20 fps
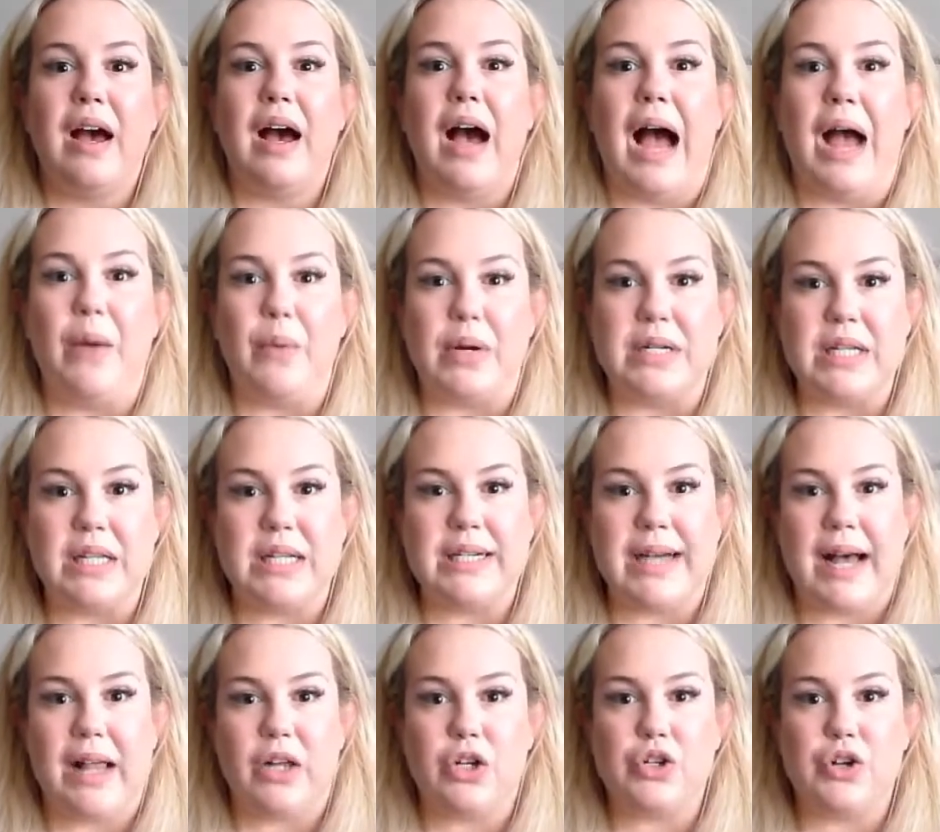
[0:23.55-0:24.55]
I went to the
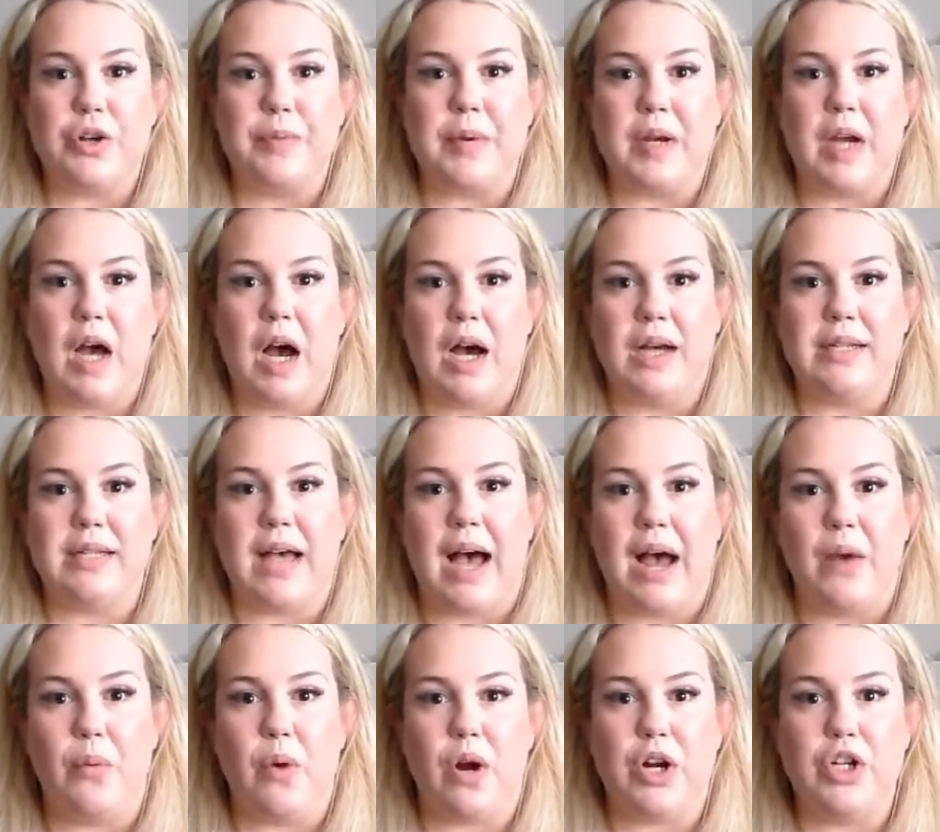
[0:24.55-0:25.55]
Dollar Tree because
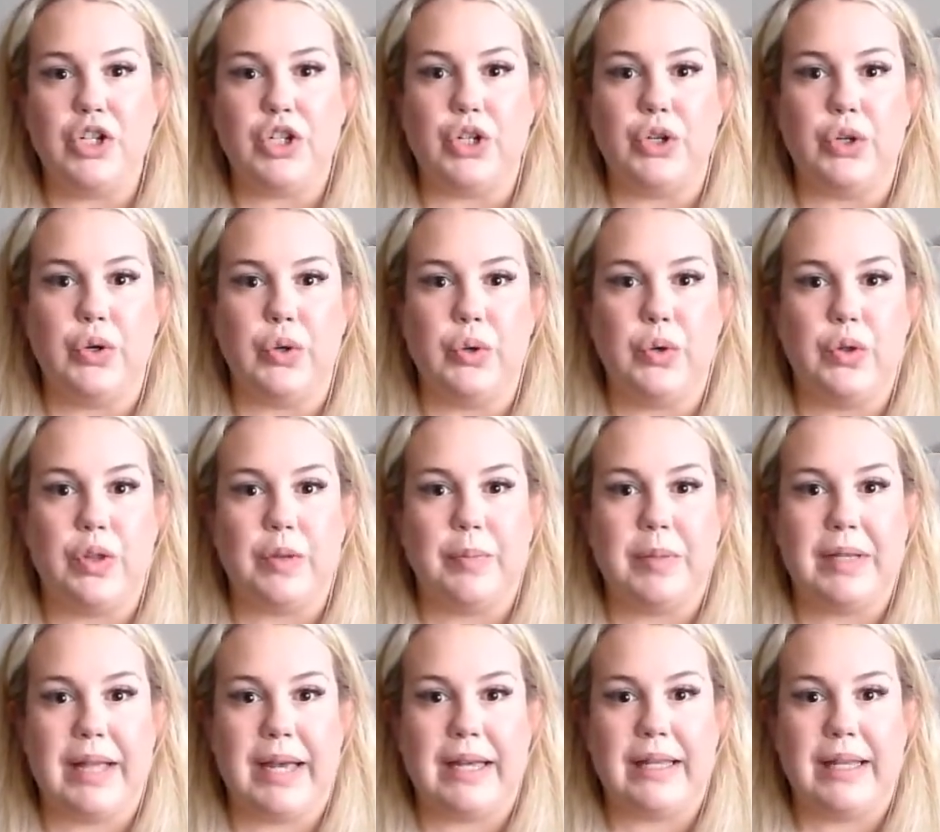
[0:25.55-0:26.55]
I want to do the
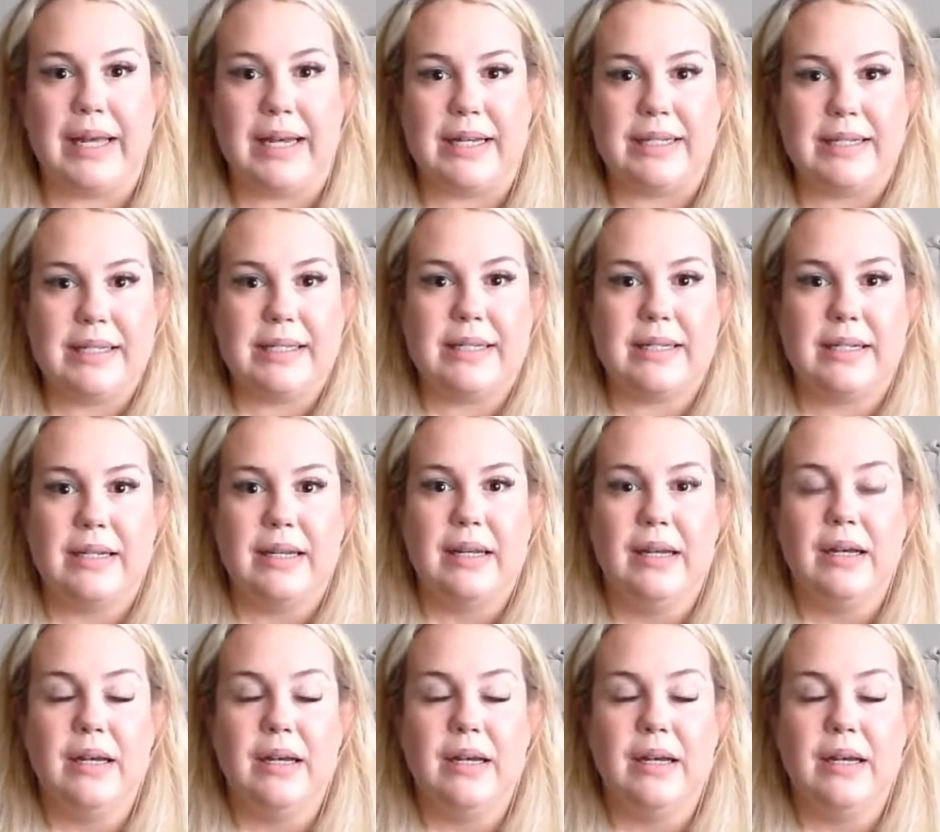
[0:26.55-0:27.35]
playlist,